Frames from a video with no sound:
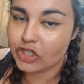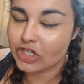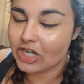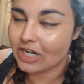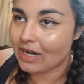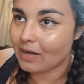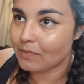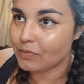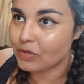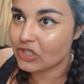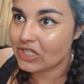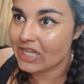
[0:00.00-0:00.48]
And
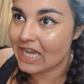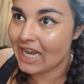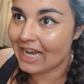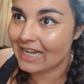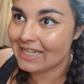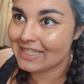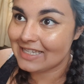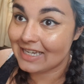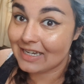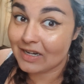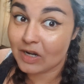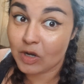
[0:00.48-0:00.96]
I'm just
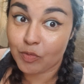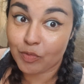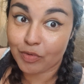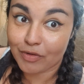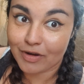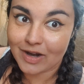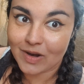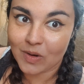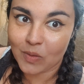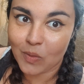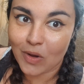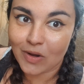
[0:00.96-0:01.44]
hitting a
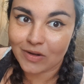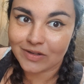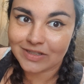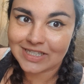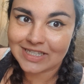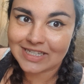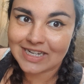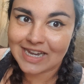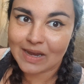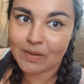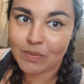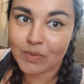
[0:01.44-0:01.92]
brick wall
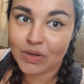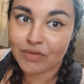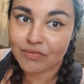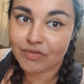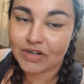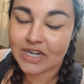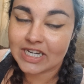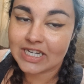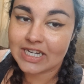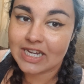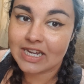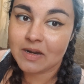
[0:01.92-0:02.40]
today with
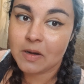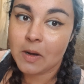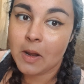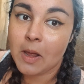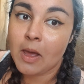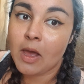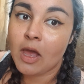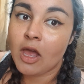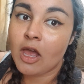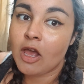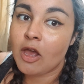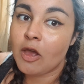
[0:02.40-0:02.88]
reading
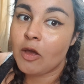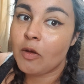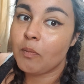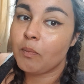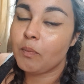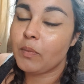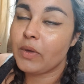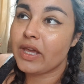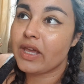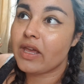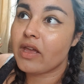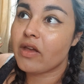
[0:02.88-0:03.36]

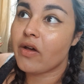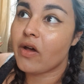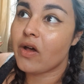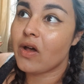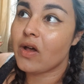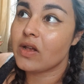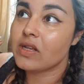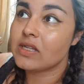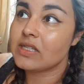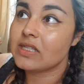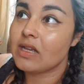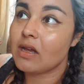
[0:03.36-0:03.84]

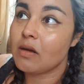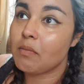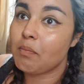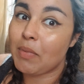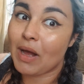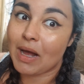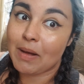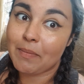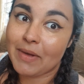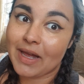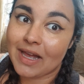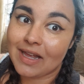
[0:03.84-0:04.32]
because
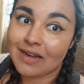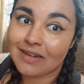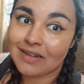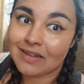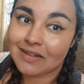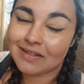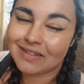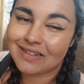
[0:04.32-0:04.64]
Batman,